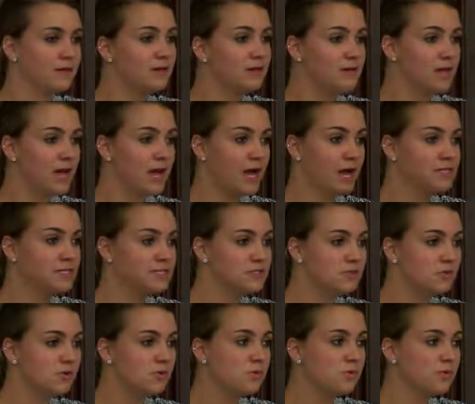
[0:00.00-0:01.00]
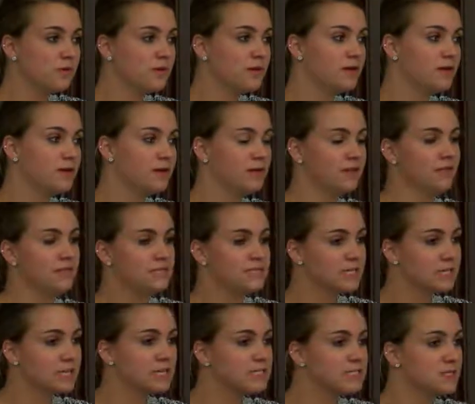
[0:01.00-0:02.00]
Yeah, so in this
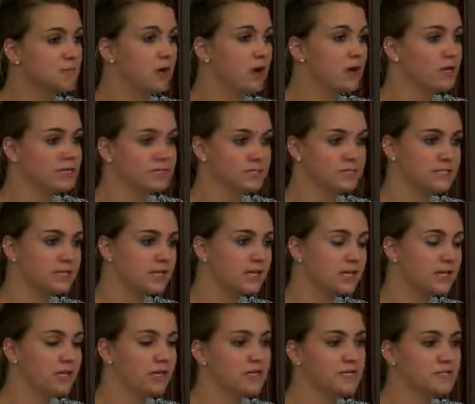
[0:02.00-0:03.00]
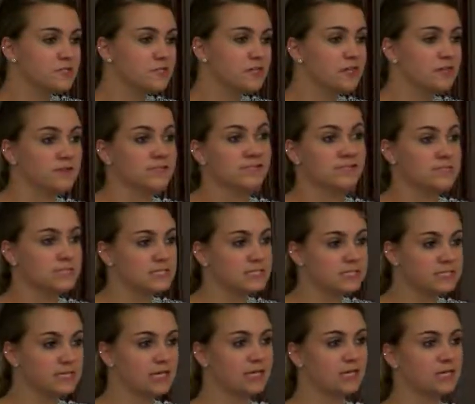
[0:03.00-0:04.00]
case, the polycystic kidneys are like the
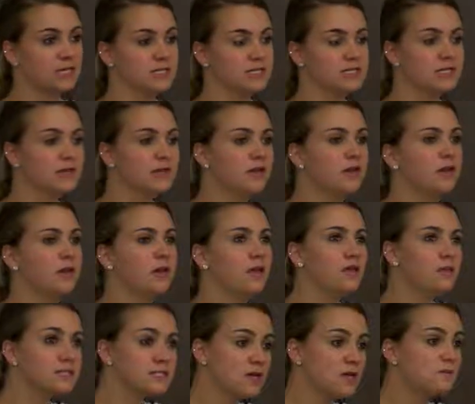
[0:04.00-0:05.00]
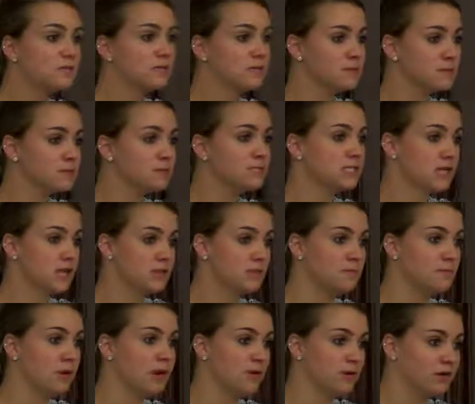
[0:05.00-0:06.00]
diseased kidneys, and sometimes they'll take
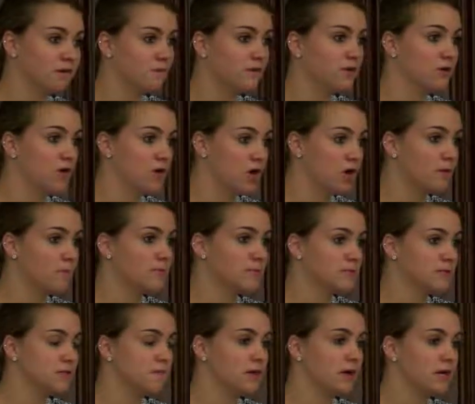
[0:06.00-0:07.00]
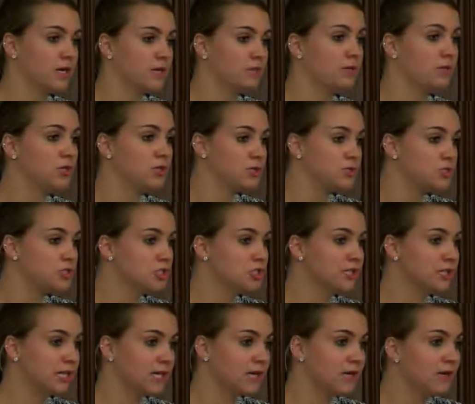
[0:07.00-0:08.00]
them out if they're a harm to the body, but
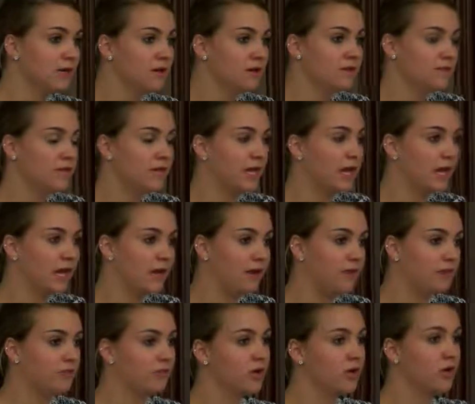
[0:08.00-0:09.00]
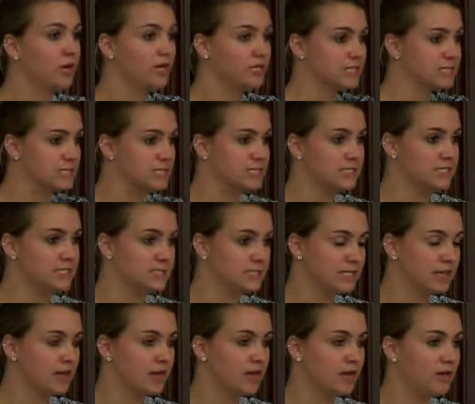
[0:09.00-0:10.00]
usually they look on a CT
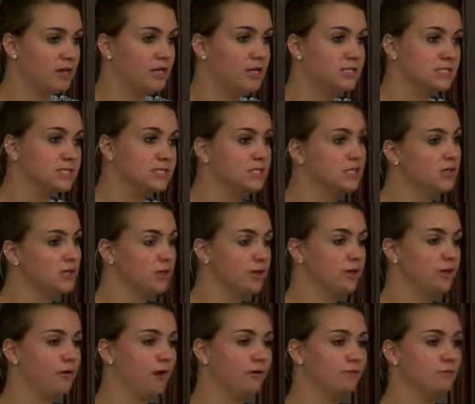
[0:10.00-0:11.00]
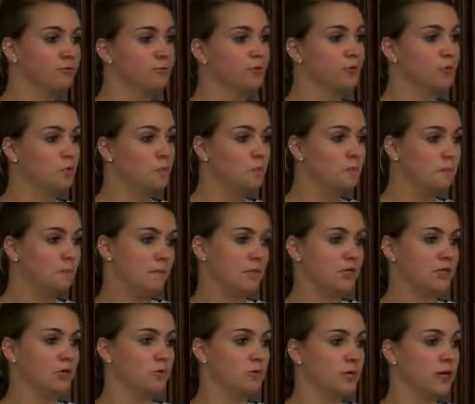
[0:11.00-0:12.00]
scan and see where you have room
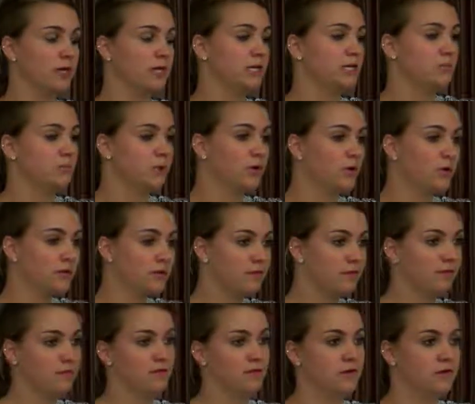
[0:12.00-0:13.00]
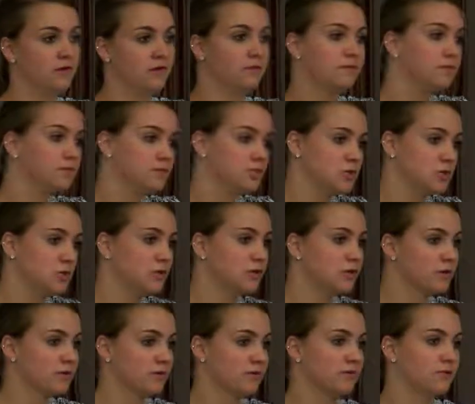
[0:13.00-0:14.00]
in your body to put the
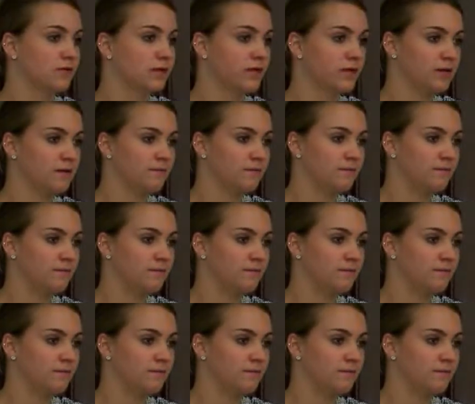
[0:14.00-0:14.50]
donor organ.